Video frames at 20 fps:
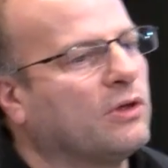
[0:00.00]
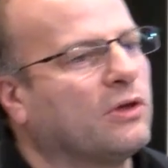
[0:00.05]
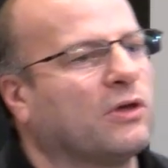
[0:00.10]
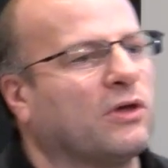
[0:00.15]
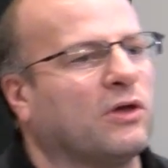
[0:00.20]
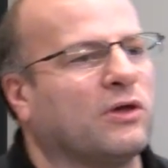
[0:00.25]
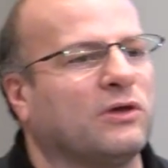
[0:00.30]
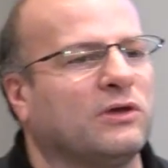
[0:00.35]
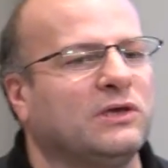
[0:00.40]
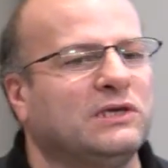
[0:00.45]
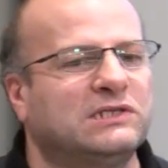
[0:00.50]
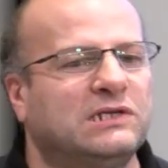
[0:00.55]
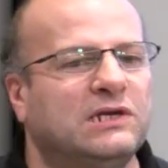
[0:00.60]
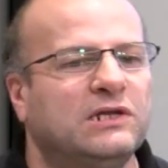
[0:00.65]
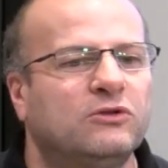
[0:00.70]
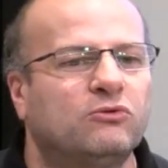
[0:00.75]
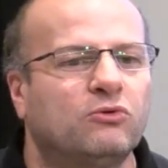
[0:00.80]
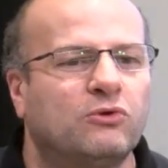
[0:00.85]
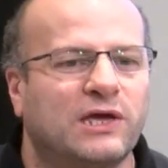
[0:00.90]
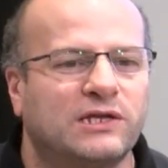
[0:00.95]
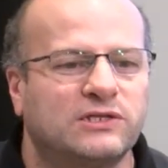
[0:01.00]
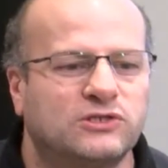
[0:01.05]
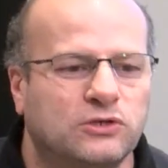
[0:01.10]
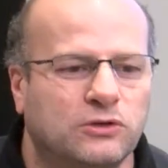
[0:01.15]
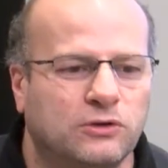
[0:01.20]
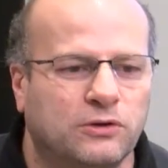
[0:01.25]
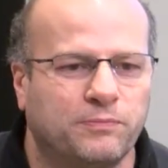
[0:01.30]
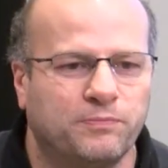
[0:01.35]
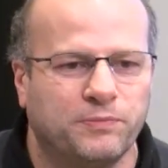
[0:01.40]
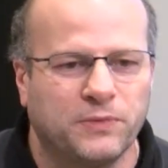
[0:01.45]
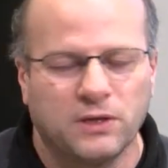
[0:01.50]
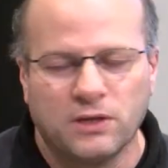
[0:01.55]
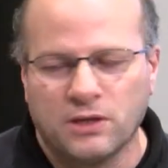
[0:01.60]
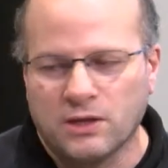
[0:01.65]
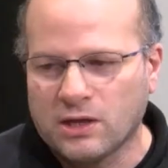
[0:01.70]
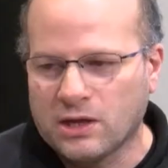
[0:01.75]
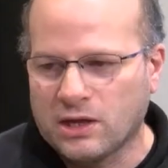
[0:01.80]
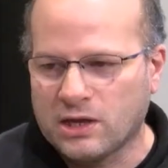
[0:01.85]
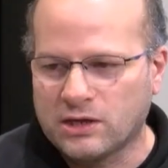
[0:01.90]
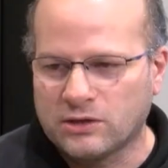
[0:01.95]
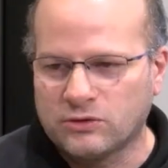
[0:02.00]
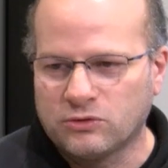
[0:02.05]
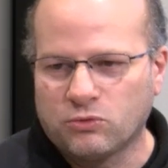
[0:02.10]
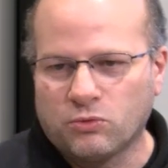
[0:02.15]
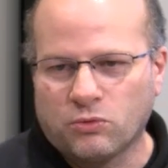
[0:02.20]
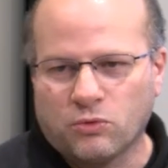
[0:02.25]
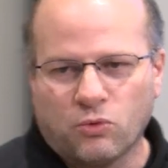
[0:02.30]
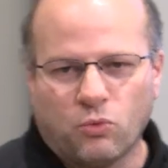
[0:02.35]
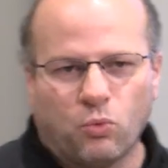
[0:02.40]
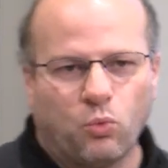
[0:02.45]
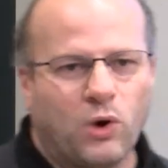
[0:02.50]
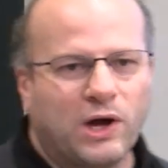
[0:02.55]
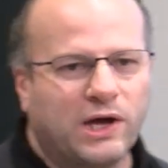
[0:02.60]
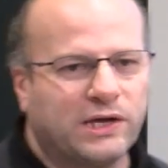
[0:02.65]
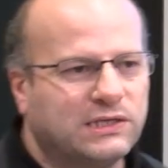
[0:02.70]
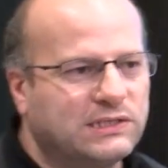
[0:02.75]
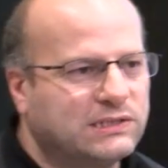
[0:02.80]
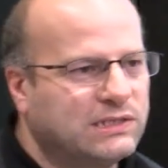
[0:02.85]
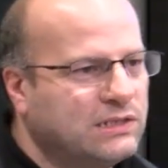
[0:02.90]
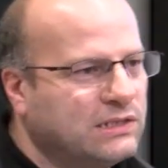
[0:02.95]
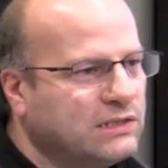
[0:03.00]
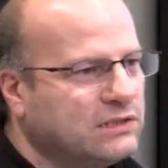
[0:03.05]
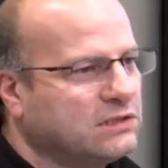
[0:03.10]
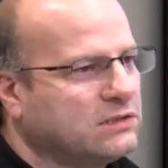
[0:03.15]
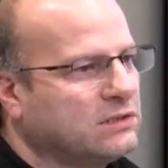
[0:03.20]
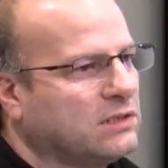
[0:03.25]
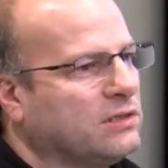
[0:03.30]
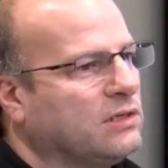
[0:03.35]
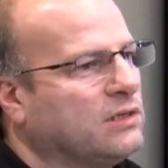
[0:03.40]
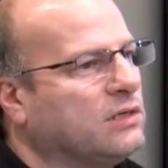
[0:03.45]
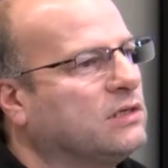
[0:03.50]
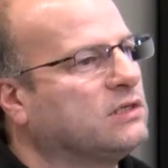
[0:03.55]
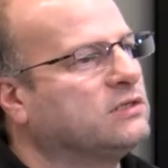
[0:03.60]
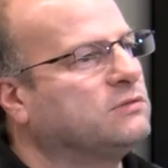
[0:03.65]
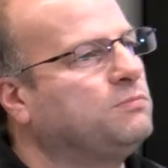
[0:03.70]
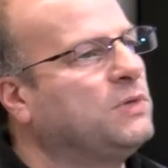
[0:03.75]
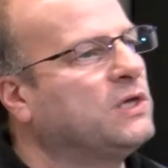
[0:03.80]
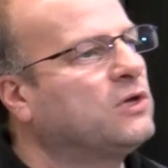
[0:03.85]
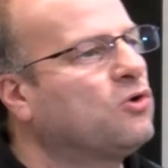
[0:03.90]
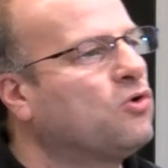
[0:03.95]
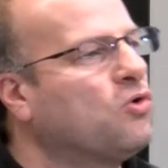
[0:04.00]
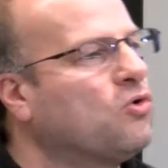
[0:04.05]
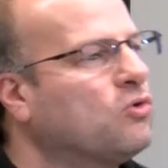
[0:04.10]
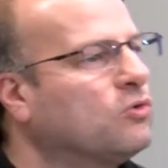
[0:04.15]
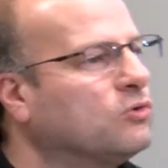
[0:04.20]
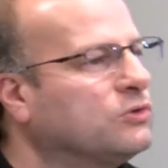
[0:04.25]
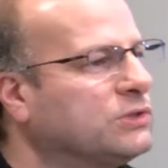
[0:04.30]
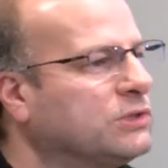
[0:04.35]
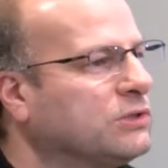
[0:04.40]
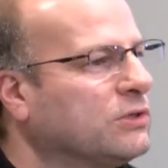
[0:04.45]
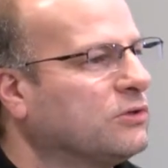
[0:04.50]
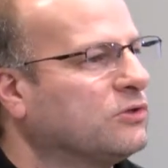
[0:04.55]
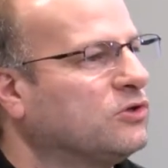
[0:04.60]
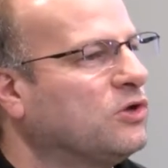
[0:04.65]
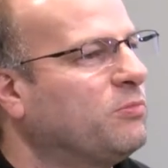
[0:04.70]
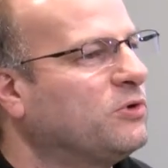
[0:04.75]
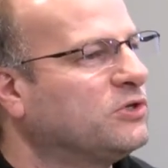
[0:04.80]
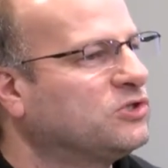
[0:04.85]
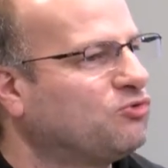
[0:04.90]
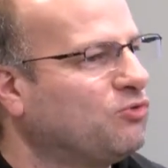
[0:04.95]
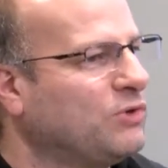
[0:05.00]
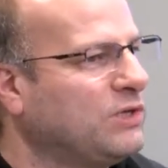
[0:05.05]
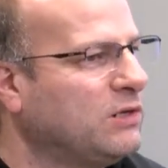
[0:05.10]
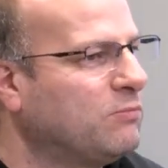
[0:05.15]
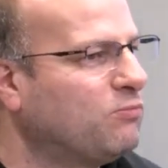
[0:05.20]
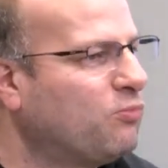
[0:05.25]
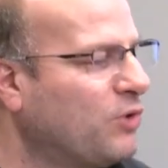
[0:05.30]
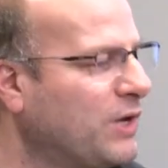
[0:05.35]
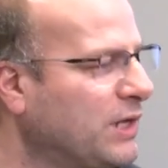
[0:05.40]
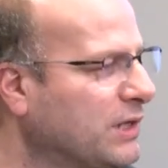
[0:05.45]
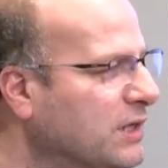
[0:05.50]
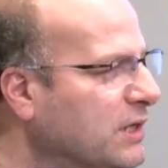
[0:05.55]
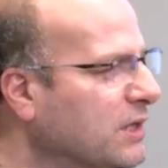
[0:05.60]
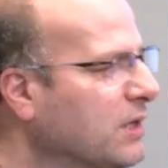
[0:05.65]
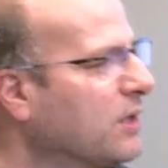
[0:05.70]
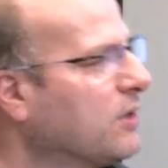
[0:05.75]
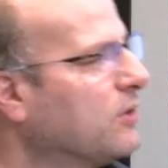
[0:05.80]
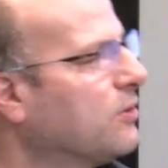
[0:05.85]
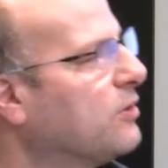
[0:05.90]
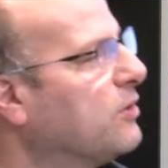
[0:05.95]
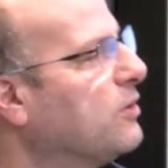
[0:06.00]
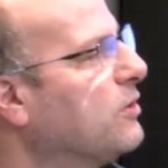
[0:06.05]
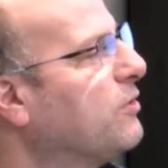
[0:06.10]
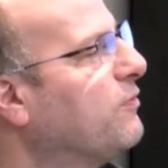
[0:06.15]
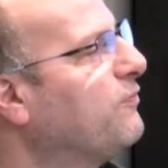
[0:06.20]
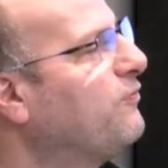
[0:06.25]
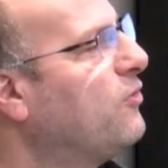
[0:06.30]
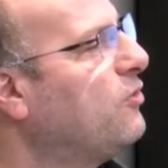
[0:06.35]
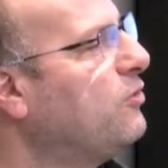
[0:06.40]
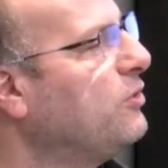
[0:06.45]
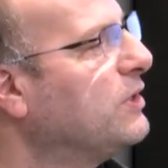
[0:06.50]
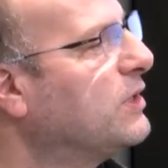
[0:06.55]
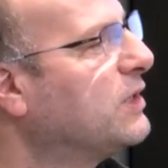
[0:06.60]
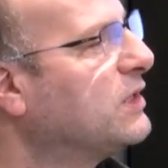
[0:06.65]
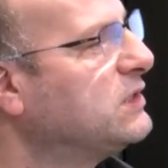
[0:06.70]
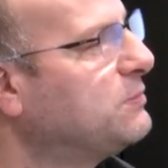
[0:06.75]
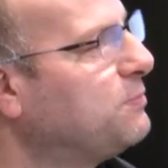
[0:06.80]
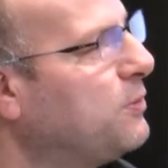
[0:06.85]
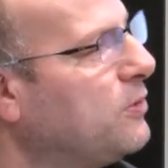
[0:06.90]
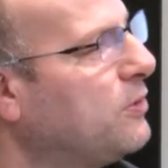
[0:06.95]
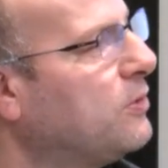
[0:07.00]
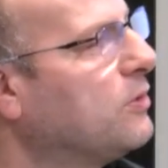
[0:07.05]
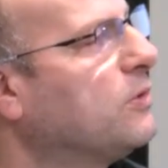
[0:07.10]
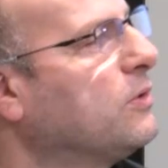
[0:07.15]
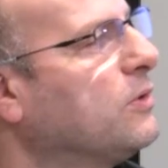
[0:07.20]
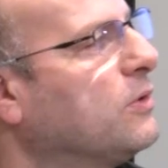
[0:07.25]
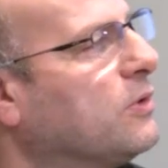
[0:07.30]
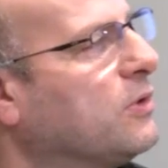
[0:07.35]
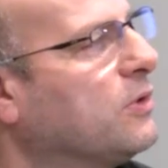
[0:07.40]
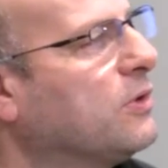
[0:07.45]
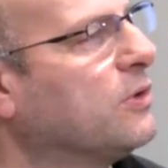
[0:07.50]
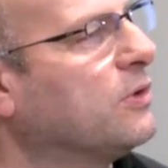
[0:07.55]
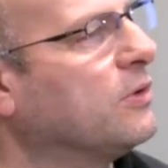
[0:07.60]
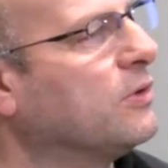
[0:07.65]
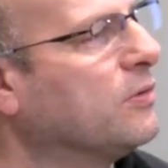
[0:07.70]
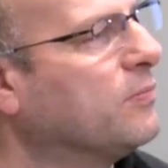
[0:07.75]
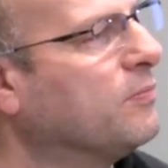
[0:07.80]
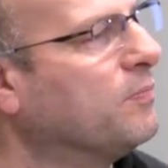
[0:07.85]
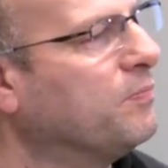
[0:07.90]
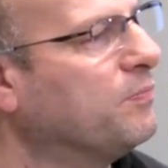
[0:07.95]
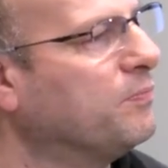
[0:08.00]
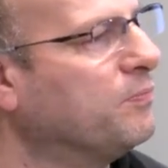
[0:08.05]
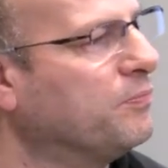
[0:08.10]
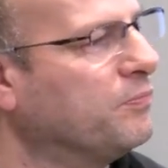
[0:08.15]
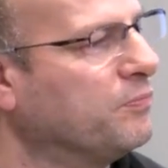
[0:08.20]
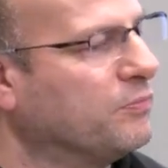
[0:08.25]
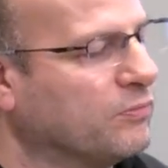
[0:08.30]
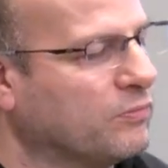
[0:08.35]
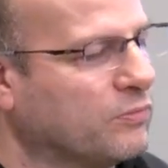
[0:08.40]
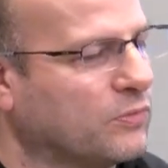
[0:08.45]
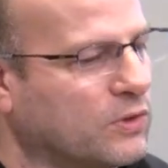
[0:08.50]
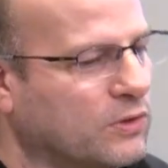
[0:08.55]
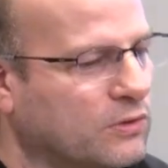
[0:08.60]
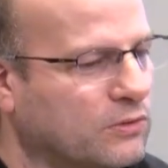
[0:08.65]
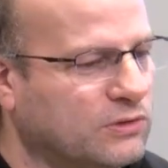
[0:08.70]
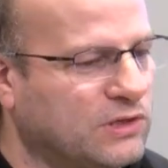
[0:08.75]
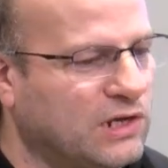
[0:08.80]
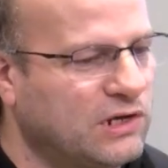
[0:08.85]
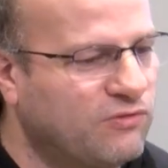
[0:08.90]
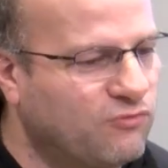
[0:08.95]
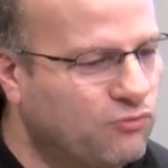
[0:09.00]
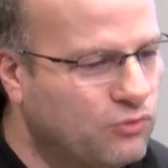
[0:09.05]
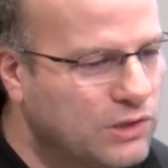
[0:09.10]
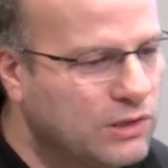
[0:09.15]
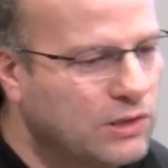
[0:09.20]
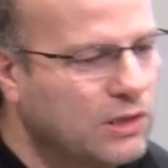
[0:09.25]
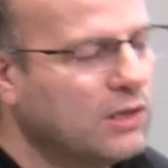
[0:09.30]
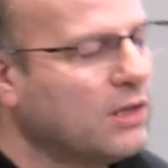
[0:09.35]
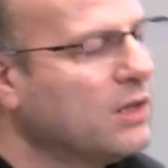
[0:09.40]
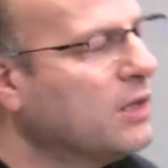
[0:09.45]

uh, is linked to cancer. And why is this? Is because double-stranded break uh, following CRISPR um, delivery